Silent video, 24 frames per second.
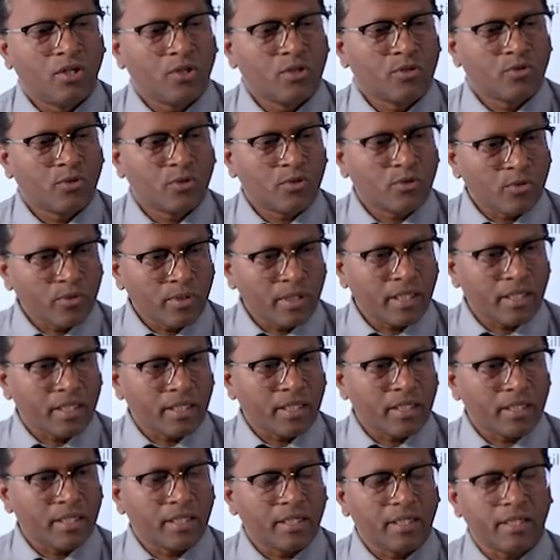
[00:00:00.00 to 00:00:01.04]
So
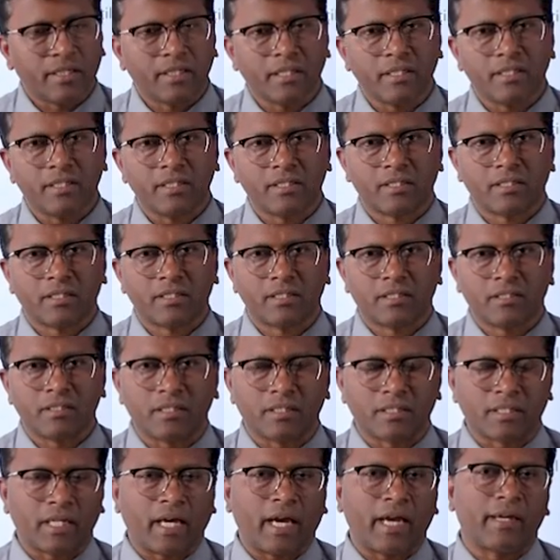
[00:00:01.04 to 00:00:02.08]
today it is
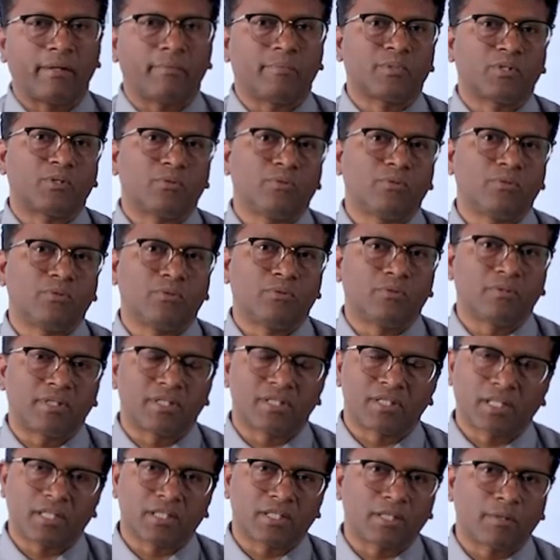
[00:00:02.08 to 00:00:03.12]
the time to
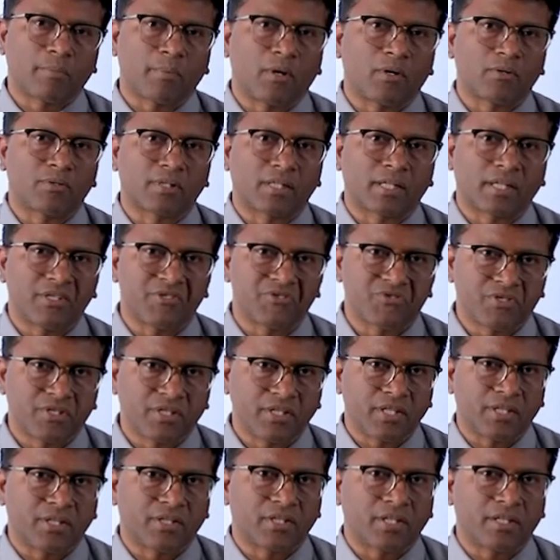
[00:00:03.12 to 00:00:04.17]
discuss about the
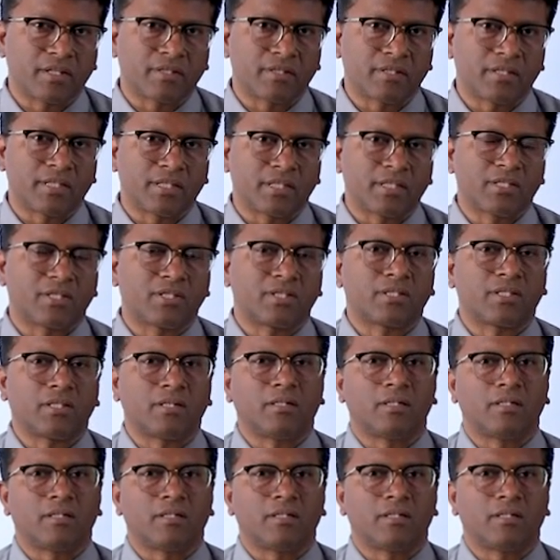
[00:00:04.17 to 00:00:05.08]
consideration. It is